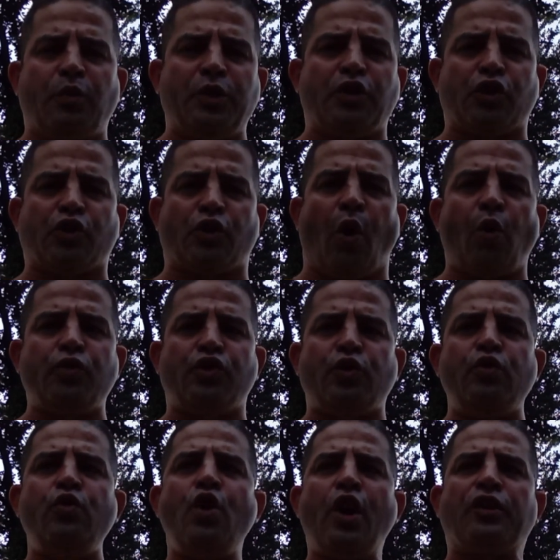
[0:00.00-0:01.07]
we just told
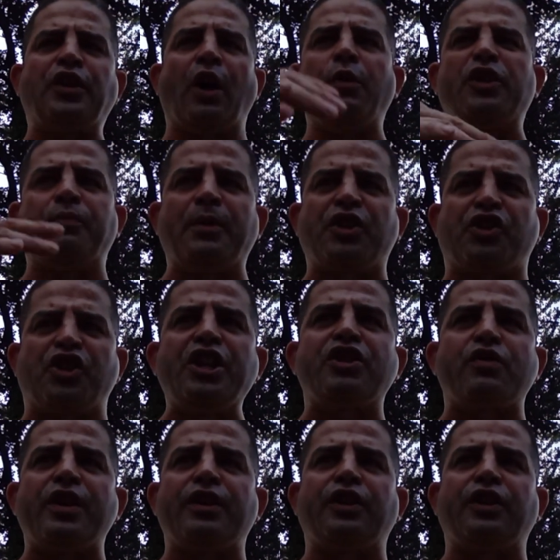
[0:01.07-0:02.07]
you that it's been a secret,